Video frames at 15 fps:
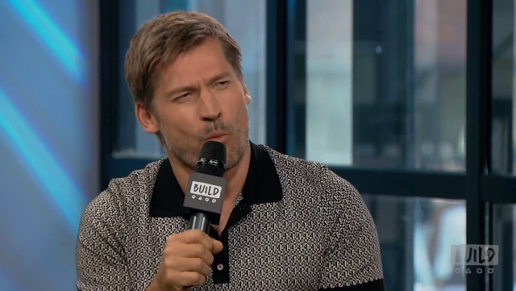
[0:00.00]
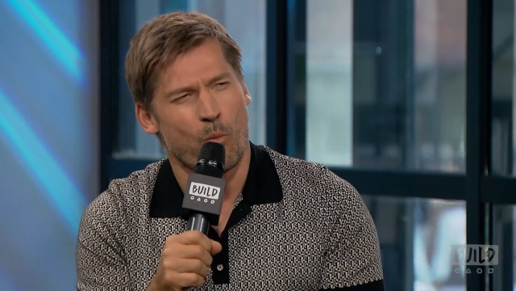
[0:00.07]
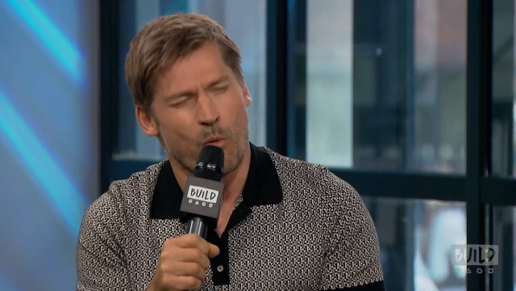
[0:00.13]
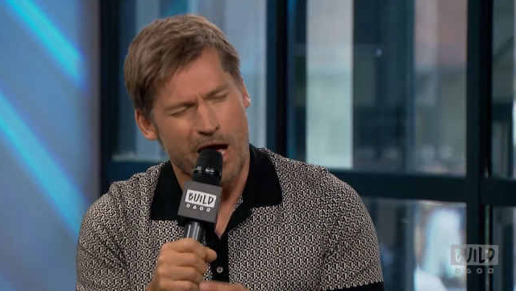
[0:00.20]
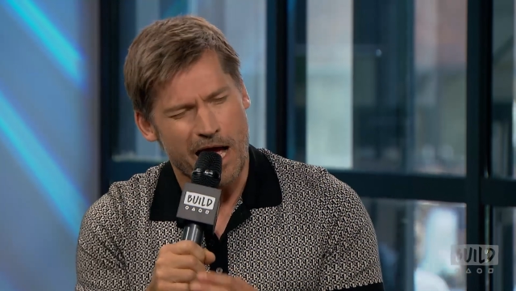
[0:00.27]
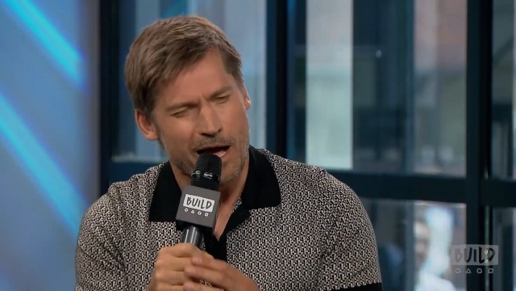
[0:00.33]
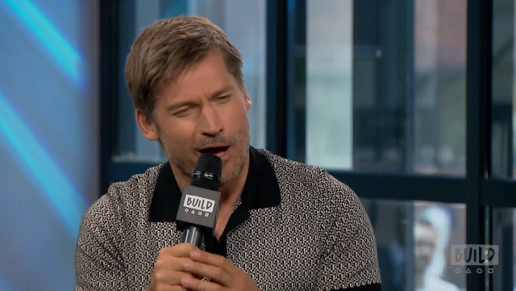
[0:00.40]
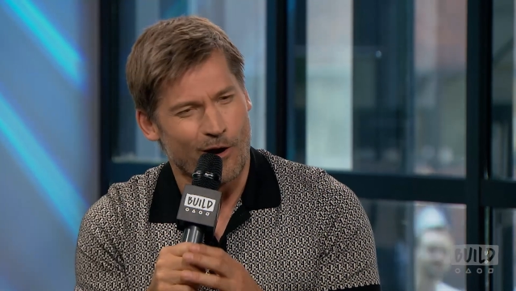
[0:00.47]

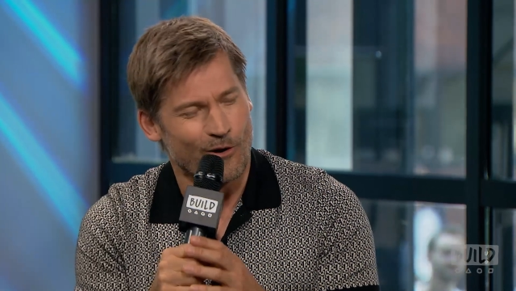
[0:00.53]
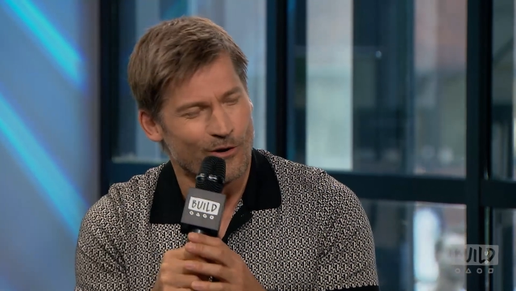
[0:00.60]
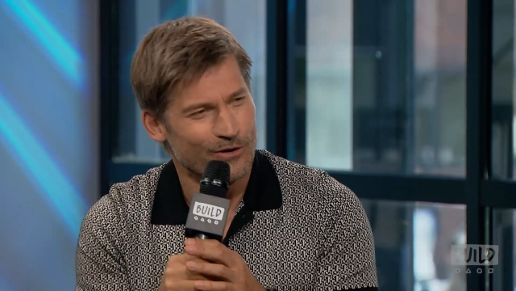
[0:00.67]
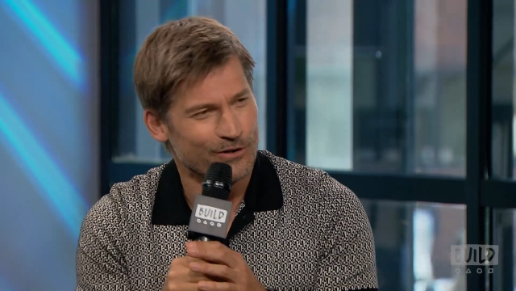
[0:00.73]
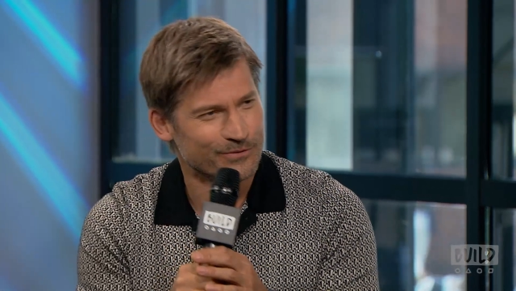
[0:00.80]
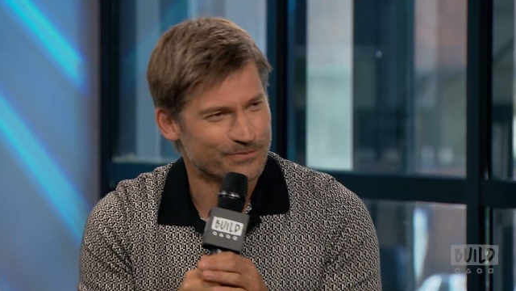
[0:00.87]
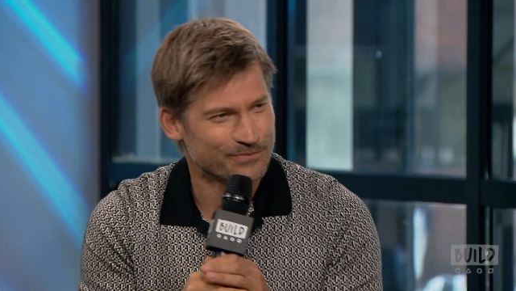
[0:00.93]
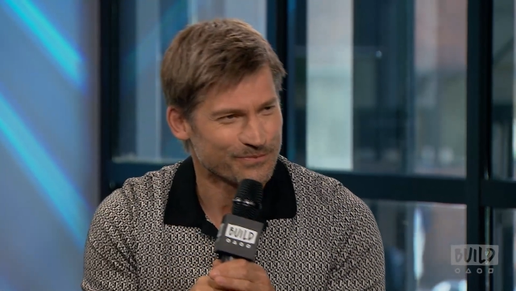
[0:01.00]
Wow.
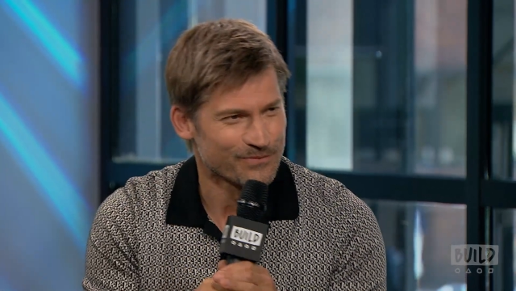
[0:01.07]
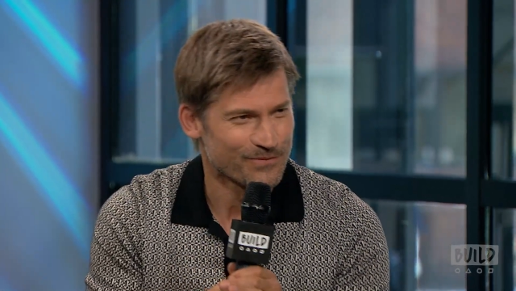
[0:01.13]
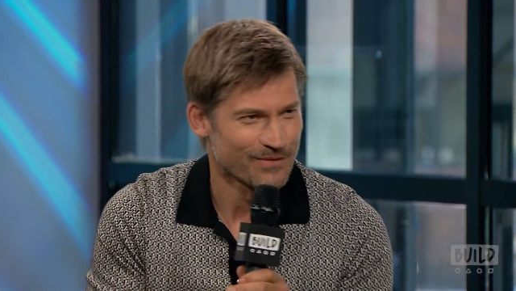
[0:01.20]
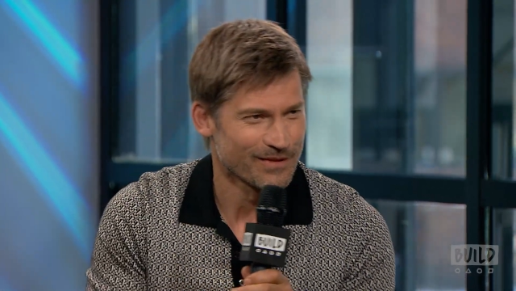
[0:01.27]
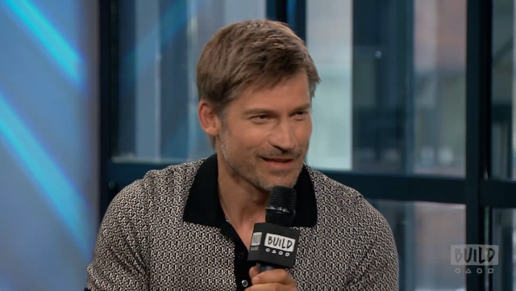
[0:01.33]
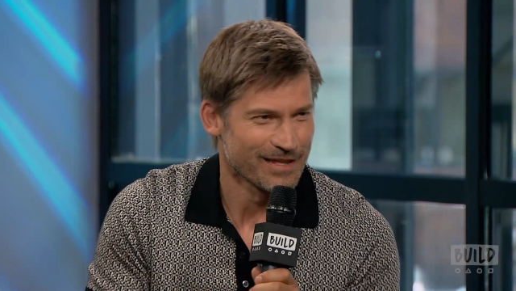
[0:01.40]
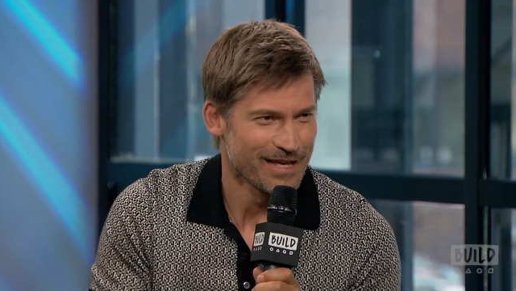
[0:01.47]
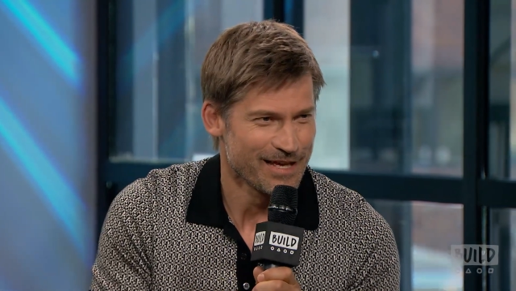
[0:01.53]
You're
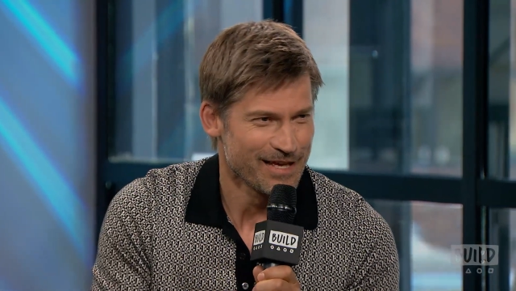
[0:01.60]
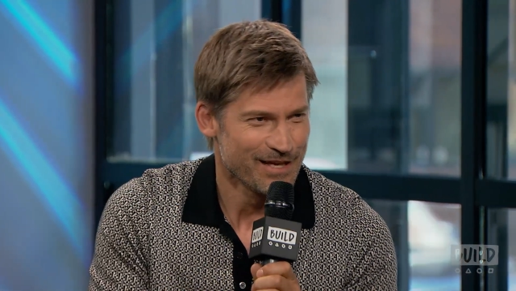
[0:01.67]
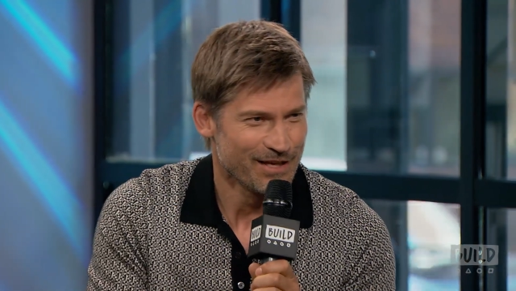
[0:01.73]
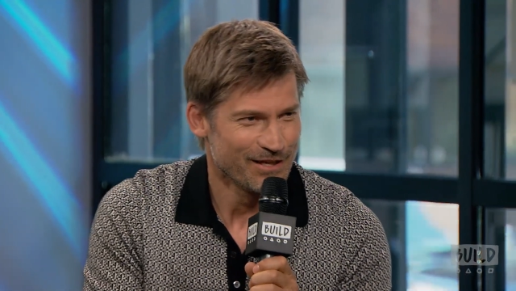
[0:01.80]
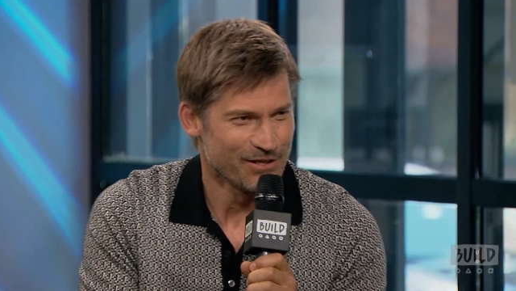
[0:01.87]
11.